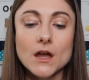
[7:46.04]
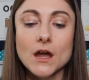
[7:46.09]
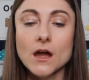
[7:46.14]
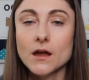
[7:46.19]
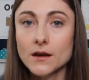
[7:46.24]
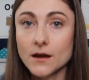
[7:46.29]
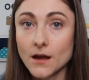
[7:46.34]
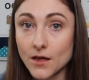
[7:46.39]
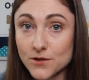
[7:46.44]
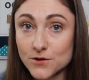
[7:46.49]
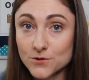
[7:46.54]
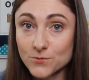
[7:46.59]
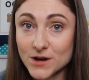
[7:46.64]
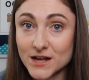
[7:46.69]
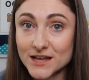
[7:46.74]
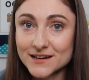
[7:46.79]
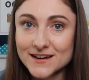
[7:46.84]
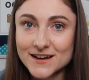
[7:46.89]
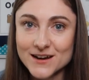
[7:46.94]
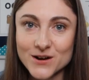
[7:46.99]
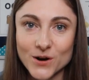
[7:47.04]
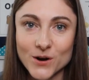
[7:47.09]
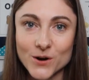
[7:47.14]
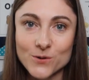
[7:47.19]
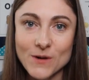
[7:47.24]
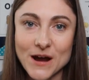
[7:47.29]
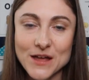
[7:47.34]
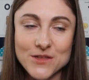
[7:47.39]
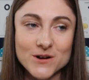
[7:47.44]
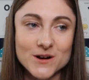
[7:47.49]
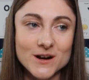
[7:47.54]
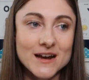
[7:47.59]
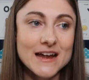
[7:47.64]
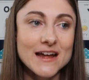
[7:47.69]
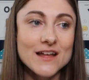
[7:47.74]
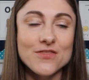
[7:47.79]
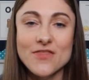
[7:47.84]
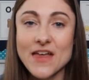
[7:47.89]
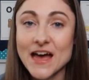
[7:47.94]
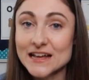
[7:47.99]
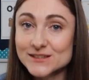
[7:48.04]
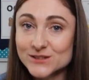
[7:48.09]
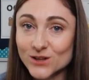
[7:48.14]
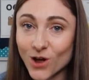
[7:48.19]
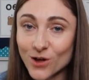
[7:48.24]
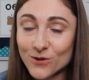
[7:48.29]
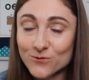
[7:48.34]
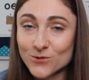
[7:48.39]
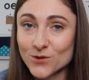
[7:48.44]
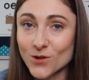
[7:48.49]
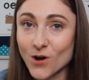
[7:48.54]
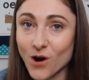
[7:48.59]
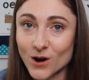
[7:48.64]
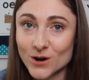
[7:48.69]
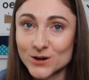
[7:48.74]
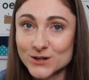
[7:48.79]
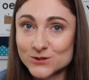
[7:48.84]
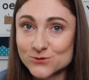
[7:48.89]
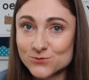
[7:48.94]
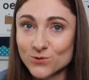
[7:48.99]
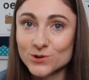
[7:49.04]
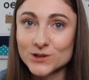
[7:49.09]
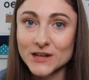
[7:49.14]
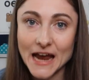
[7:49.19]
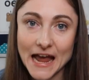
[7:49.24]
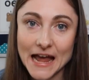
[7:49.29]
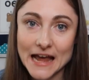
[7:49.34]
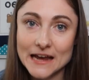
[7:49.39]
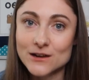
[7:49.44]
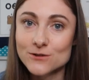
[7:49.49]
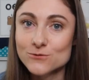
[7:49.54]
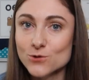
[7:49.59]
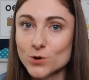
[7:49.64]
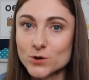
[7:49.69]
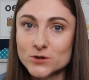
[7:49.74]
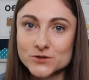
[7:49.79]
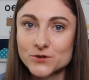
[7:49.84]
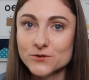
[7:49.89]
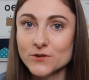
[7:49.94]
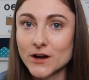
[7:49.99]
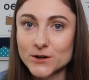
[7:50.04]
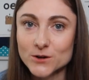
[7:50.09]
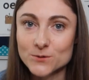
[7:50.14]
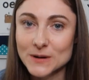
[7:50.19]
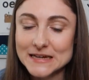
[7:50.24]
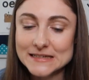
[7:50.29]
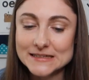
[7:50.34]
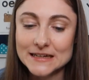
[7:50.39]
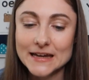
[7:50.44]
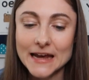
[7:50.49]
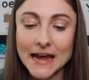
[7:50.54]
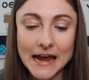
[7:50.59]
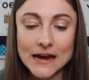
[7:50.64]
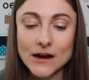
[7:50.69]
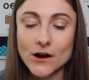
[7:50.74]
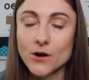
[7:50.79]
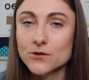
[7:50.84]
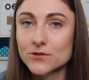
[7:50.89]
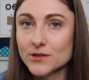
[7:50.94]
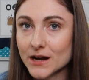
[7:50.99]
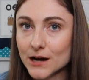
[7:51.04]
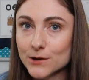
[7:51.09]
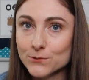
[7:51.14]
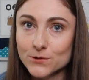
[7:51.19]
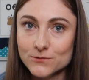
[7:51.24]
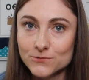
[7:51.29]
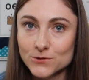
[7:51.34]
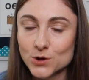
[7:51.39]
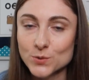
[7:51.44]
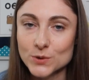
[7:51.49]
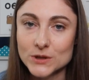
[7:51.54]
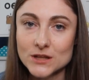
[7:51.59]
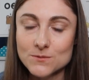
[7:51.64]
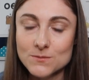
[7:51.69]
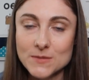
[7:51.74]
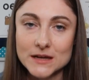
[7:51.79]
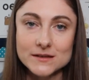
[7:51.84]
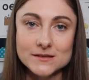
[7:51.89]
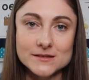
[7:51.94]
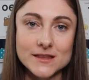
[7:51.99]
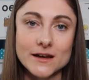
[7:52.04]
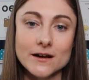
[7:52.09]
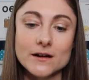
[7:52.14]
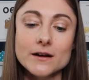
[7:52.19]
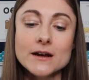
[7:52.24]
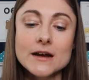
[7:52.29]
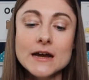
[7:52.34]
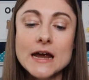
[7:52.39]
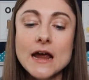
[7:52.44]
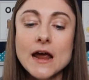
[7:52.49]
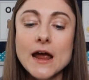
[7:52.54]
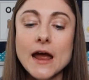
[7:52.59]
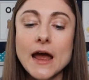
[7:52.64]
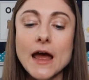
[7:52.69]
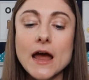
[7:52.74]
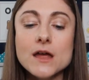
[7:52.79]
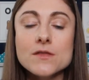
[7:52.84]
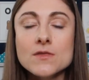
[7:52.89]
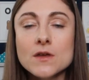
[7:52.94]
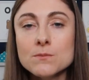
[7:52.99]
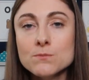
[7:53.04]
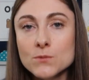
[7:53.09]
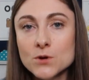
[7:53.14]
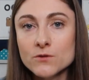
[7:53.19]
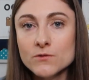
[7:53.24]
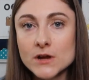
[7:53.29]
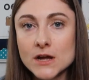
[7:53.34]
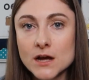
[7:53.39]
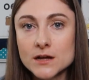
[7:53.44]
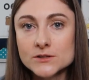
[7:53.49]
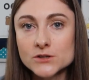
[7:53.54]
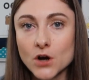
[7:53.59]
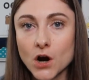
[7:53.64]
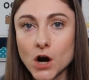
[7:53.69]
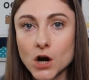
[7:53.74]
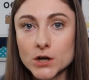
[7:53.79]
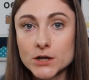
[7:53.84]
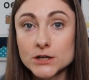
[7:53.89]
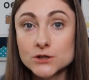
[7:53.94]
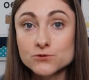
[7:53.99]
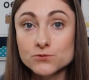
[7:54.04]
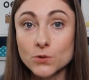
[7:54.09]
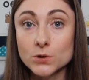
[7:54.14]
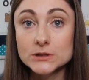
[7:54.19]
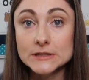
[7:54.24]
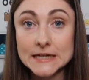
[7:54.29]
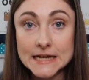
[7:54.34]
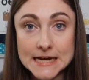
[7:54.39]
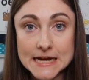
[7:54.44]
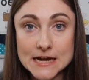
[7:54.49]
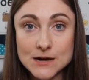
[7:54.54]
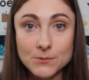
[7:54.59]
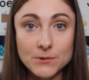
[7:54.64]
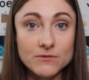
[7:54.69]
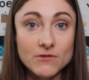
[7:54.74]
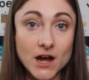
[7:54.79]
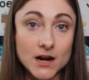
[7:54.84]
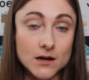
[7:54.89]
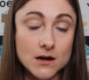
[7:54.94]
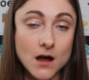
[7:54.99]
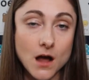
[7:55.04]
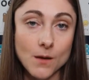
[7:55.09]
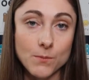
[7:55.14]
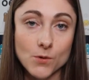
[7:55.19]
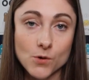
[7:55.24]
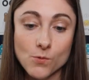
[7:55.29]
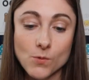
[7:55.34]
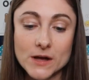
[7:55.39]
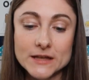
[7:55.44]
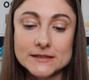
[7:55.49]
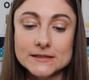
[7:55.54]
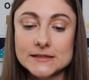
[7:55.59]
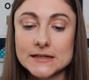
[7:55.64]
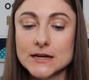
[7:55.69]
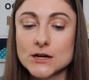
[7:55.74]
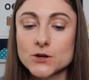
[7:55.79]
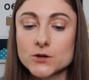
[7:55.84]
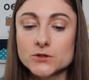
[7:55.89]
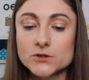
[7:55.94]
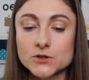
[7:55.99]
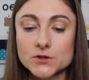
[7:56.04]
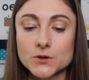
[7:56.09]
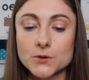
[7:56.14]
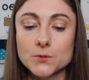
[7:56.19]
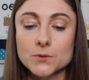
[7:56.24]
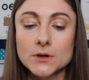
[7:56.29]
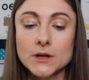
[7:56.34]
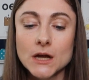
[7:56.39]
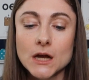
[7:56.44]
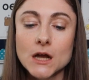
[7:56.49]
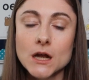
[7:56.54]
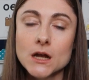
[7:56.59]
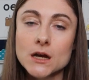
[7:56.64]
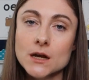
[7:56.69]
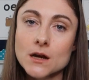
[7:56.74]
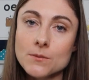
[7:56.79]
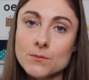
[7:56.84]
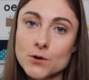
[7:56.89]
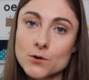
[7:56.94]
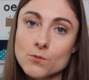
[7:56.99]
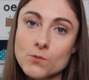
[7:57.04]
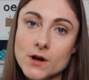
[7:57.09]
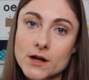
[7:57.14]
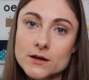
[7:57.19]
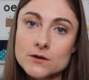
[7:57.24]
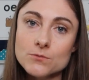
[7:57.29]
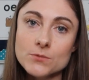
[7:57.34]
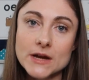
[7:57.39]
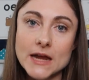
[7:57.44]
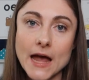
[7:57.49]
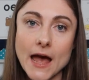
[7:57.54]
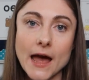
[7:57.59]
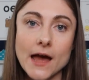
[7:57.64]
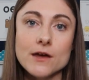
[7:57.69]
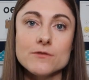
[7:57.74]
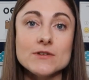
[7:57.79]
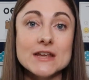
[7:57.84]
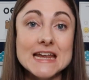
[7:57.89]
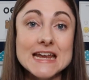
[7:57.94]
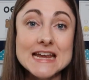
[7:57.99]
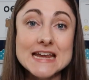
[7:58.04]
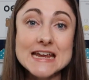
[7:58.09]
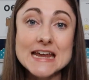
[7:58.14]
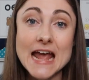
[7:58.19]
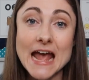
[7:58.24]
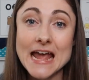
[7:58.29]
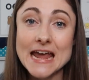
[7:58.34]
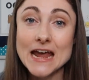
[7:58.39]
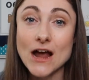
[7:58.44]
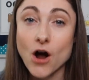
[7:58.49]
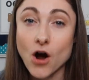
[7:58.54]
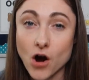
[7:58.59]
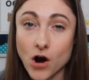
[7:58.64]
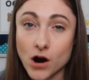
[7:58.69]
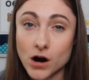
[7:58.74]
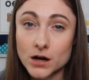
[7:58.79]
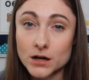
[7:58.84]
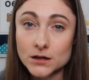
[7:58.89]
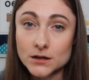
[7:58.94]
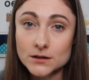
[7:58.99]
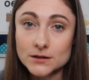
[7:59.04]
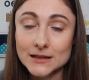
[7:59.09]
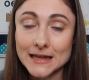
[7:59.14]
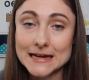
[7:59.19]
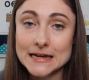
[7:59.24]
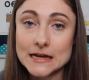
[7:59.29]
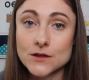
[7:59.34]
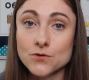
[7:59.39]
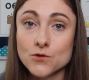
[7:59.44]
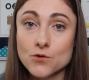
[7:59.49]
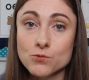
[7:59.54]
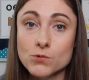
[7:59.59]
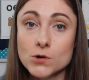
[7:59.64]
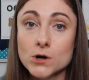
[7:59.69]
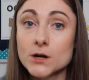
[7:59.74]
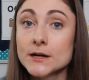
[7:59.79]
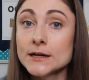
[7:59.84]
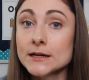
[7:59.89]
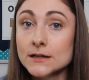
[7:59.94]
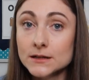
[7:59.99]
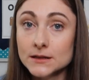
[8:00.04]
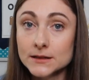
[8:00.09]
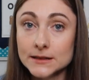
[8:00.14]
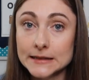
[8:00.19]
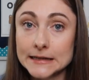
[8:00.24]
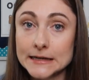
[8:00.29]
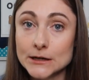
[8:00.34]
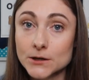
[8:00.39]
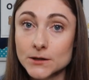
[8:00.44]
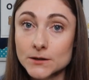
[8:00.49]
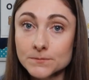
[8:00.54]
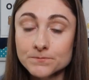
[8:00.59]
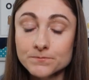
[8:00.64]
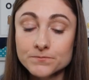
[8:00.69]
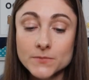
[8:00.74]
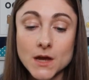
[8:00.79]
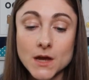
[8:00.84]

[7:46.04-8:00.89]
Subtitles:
Another one, or rather, that's all for the R-controlled A. Of course, you've got your basic AR that I review in the mix there. And then moving on to R-controlled E, we've got a couple ones here too. Number one, we have EAR, like in the word clear.